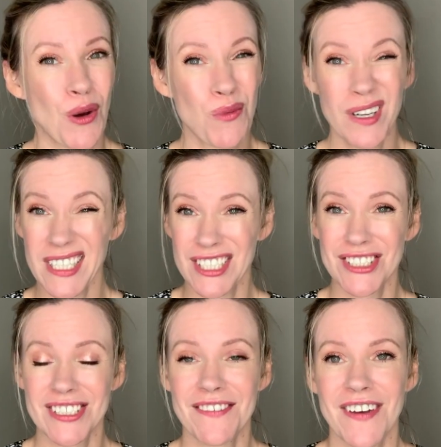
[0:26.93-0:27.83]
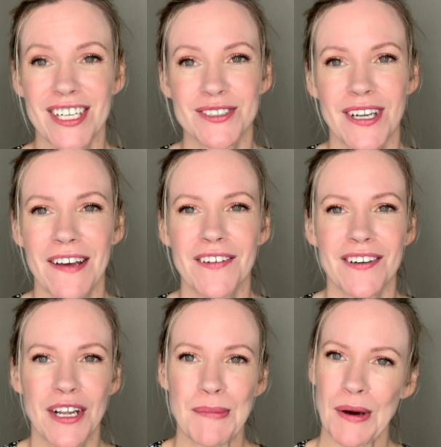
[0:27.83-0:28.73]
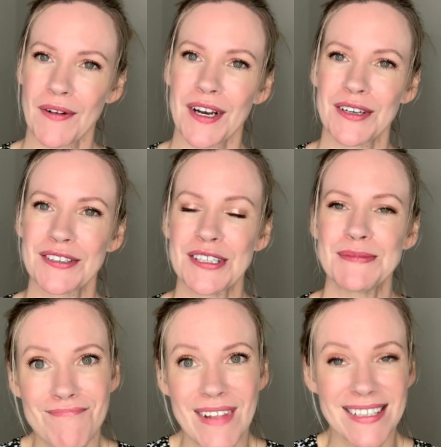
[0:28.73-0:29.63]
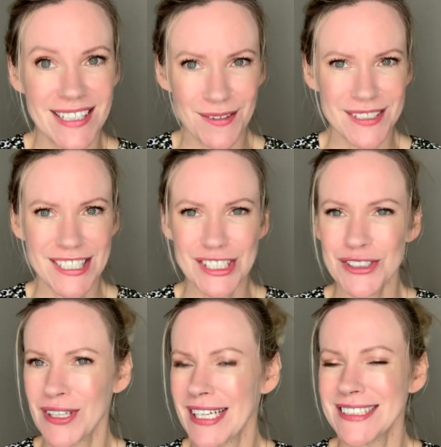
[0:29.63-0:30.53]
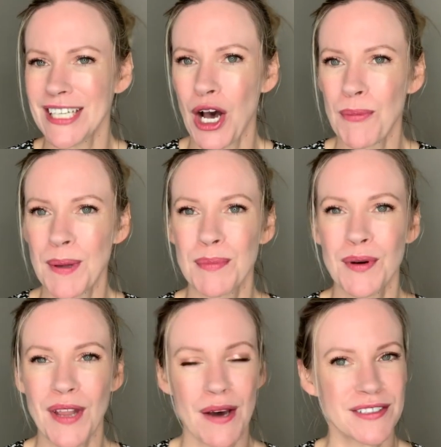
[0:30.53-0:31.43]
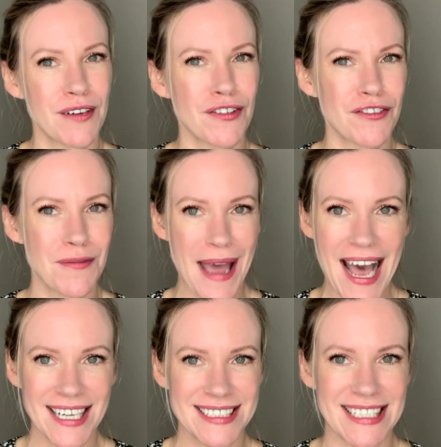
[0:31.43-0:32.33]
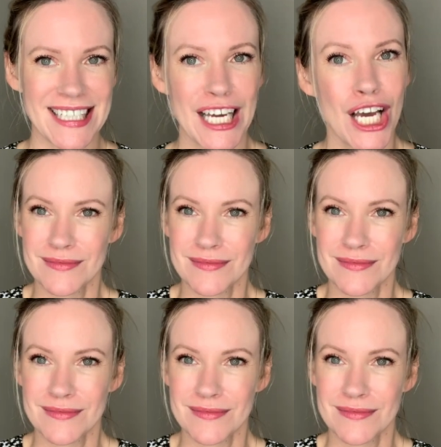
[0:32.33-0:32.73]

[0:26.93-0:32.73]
One interesting fact that I found out about retinol creams is that it was actually created to help people that suffer from acne.